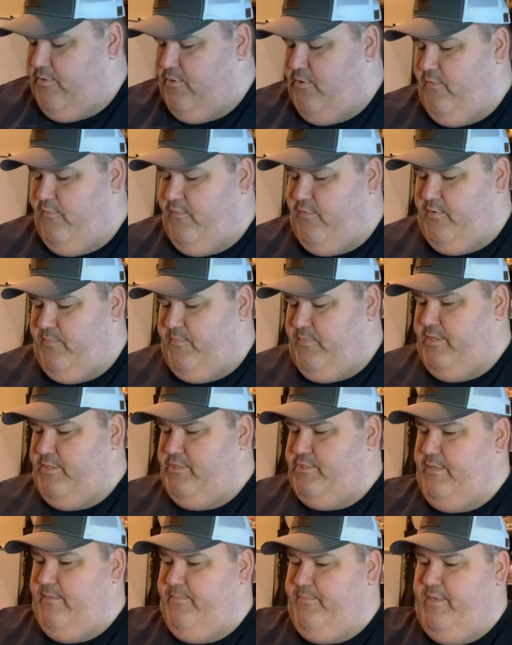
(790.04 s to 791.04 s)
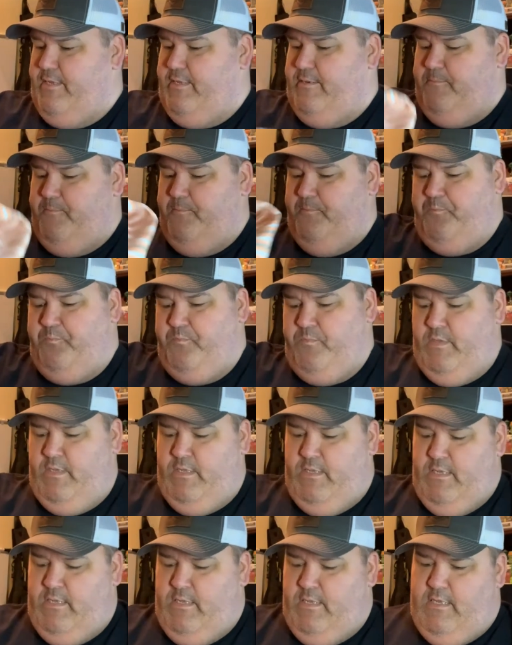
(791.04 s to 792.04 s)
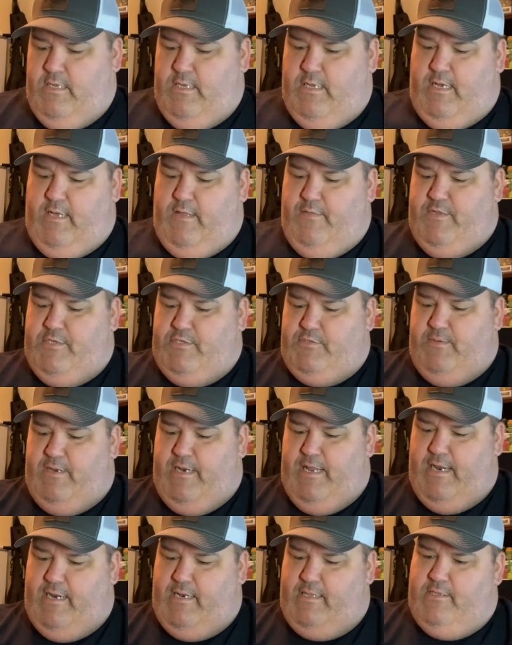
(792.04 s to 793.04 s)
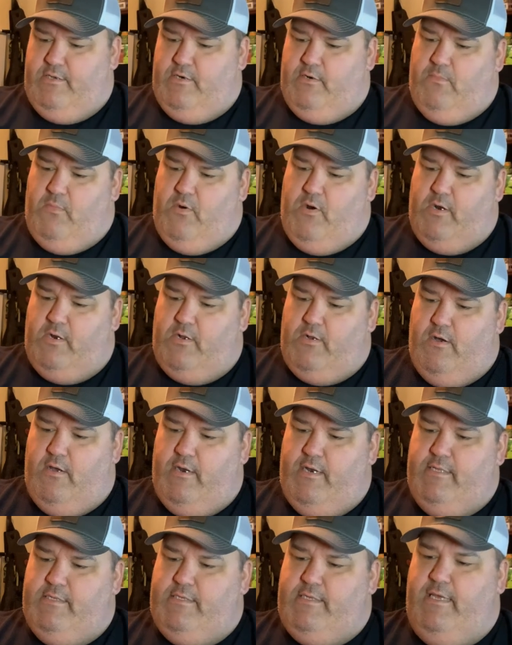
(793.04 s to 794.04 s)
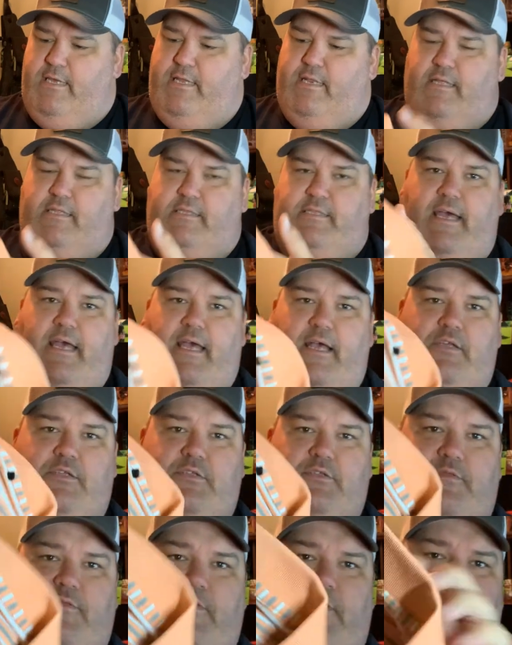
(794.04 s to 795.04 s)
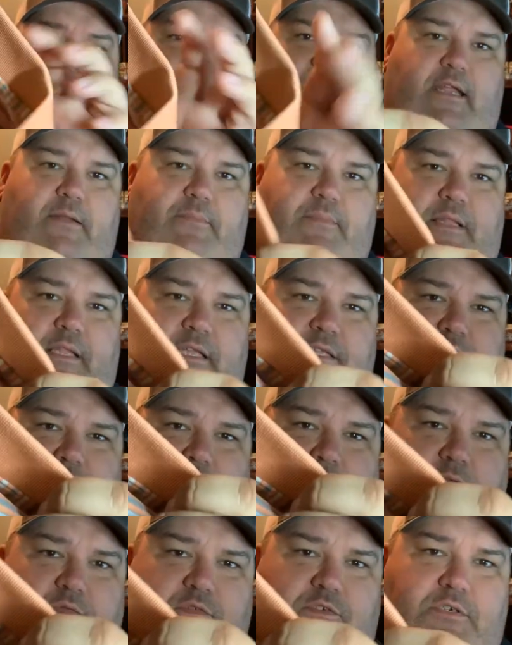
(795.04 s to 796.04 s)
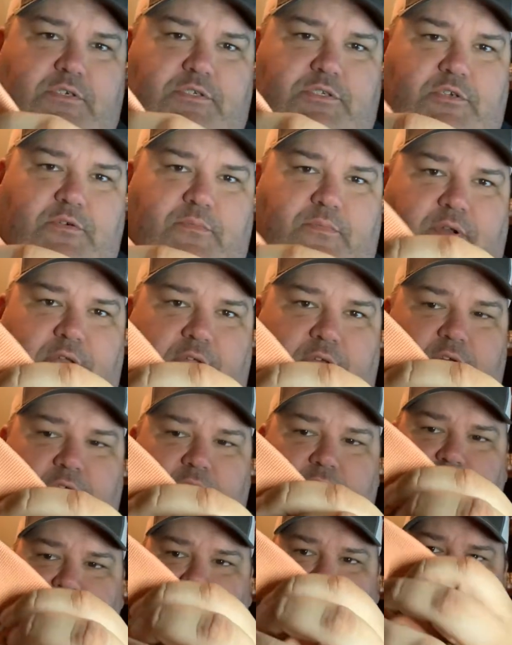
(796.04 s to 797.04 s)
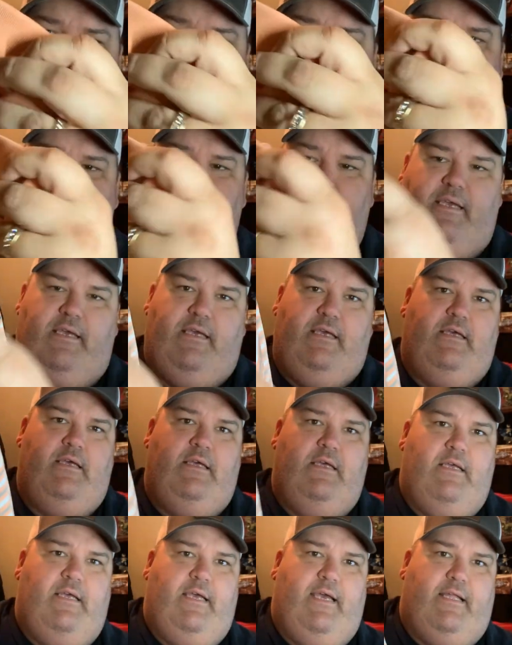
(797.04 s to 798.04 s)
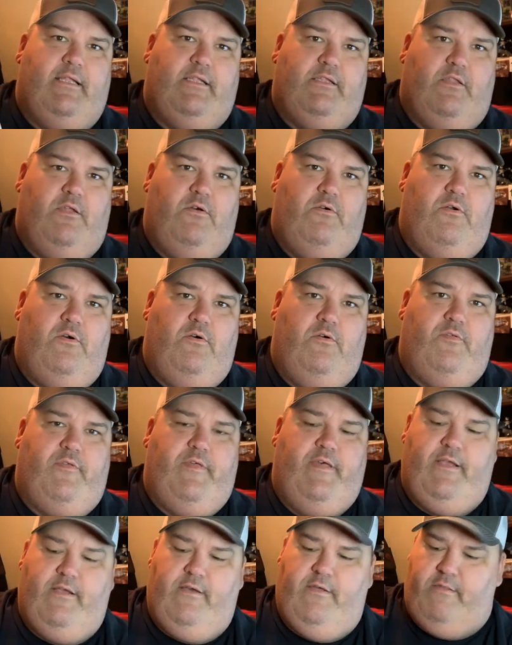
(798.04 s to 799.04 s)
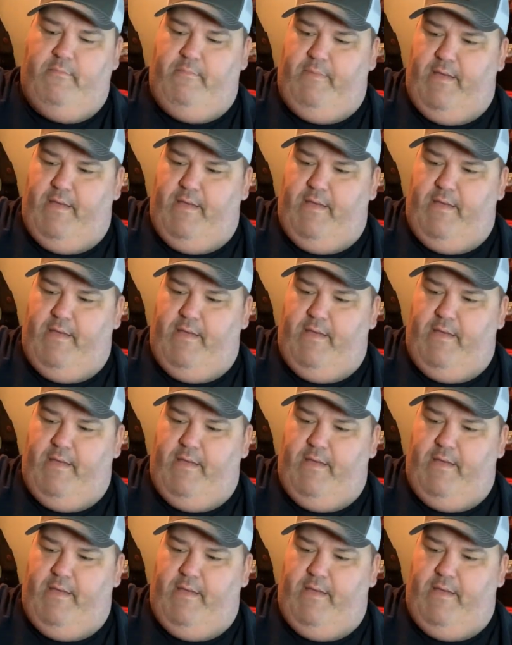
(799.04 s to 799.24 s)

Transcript: or over plus shipping. Uh, this one had a little mark on it and the tags fading, but these golf shirts do pretty good. This is Ping, has the logo thing on the